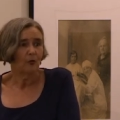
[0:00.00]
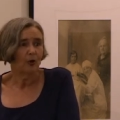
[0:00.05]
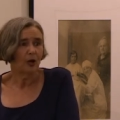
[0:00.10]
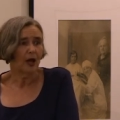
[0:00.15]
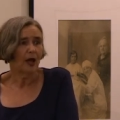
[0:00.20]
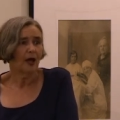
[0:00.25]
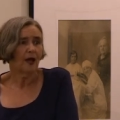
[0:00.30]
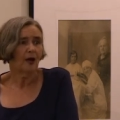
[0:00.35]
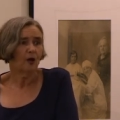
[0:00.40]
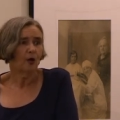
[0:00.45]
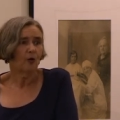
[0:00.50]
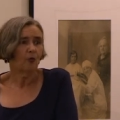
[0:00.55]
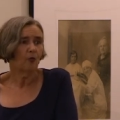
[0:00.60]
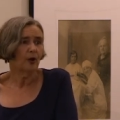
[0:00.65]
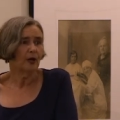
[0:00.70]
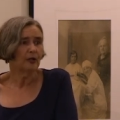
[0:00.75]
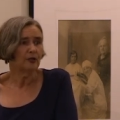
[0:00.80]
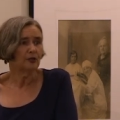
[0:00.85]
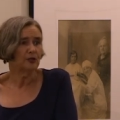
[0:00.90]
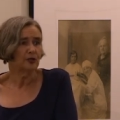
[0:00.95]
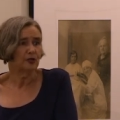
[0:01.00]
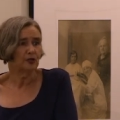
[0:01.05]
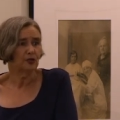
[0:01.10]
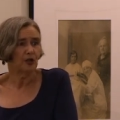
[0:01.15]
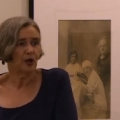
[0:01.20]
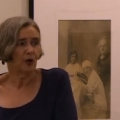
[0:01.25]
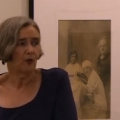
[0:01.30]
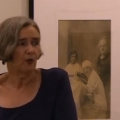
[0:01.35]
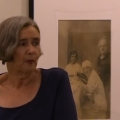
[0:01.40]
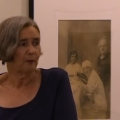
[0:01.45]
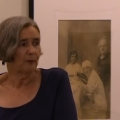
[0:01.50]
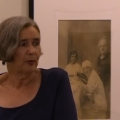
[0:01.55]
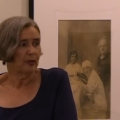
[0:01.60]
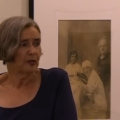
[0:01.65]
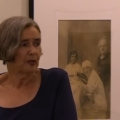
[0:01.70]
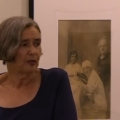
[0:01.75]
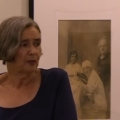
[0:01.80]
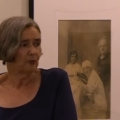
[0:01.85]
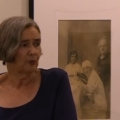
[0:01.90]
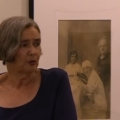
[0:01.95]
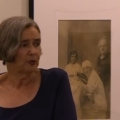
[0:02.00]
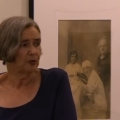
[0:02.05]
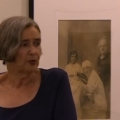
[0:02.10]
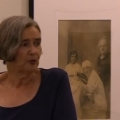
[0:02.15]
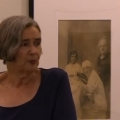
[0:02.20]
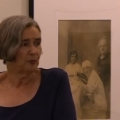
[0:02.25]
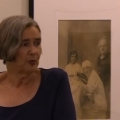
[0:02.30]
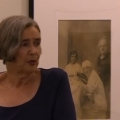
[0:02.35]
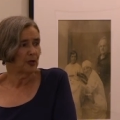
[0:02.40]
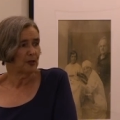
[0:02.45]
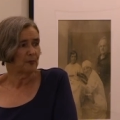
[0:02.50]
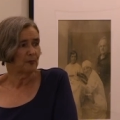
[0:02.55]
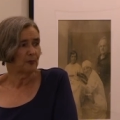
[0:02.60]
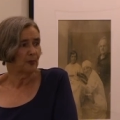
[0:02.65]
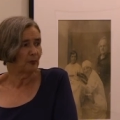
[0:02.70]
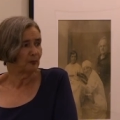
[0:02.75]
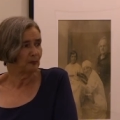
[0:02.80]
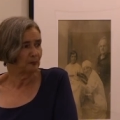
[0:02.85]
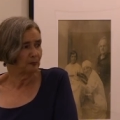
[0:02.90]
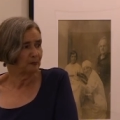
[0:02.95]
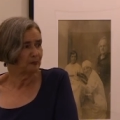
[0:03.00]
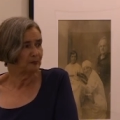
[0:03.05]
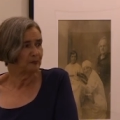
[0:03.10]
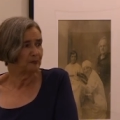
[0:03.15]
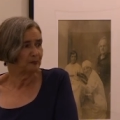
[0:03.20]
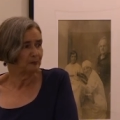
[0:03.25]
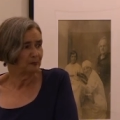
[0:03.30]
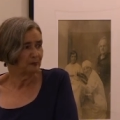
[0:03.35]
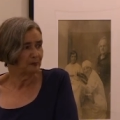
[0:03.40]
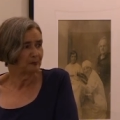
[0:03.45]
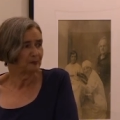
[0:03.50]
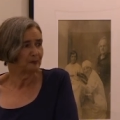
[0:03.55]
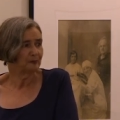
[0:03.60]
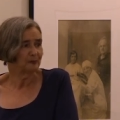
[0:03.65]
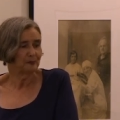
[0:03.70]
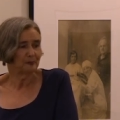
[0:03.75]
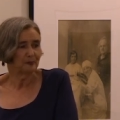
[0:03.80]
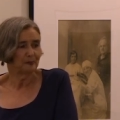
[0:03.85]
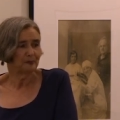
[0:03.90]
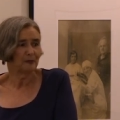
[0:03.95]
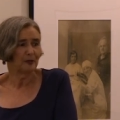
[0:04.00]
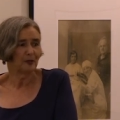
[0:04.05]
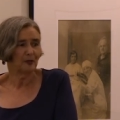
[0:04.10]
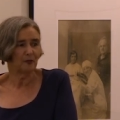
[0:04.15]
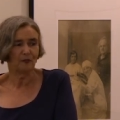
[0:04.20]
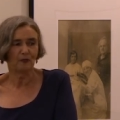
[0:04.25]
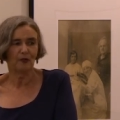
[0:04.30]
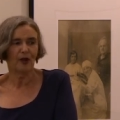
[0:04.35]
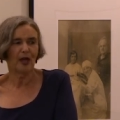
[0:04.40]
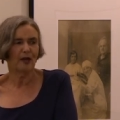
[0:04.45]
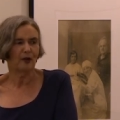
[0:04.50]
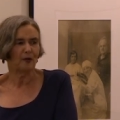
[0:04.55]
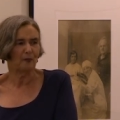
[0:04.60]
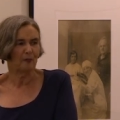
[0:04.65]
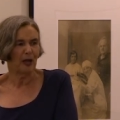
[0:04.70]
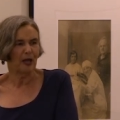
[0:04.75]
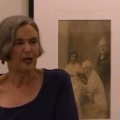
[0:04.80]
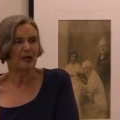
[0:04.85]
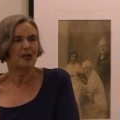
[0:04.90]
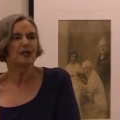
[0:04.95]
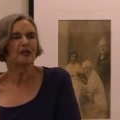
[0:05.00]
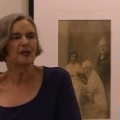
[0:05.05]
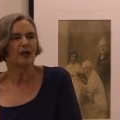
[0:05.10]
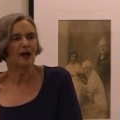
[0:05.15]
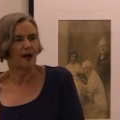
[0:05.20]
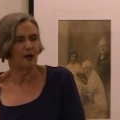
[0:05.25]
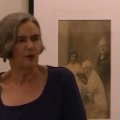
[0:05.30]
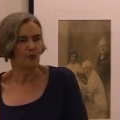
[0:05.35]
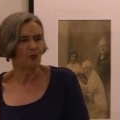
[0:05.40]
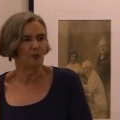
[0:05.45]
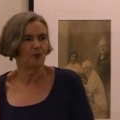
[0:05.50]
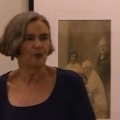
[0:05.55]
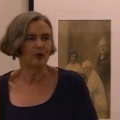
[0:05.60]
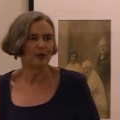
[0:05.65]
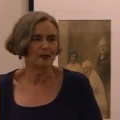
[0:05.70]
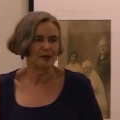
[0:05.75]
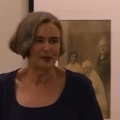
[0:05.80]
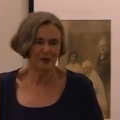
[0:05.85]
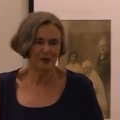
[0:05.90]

Well, I always enjoy being with you people. You flatter my ego when